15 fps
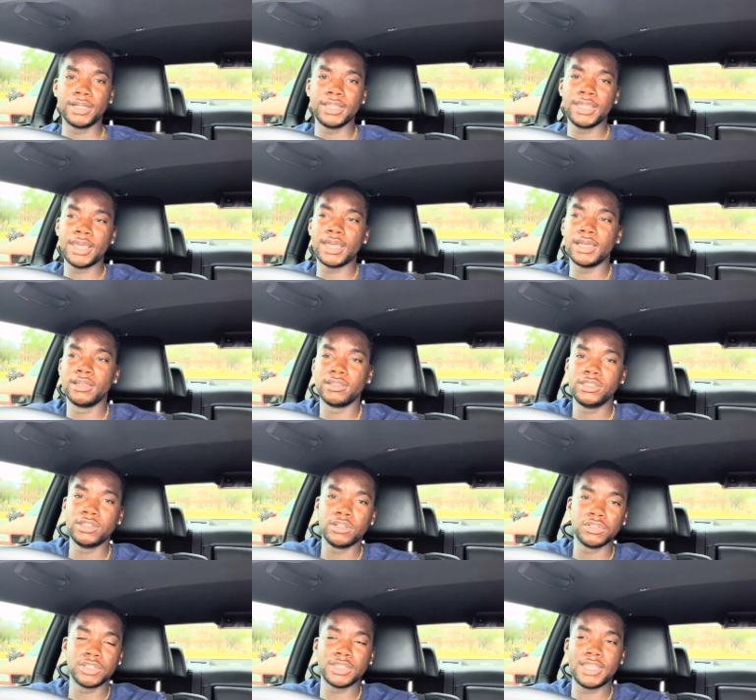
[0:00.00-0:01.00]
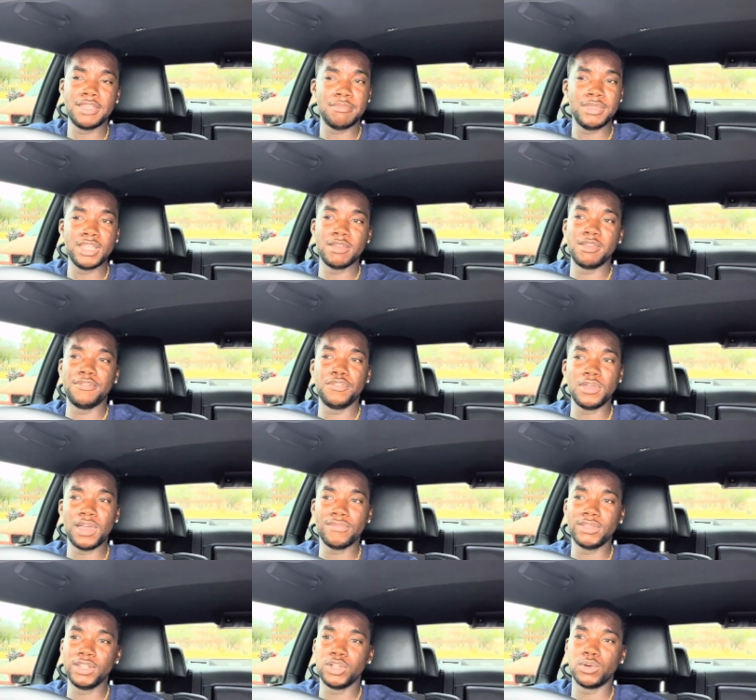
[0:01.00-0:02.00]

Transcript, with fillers: yeah, you know, just hit me up if you have any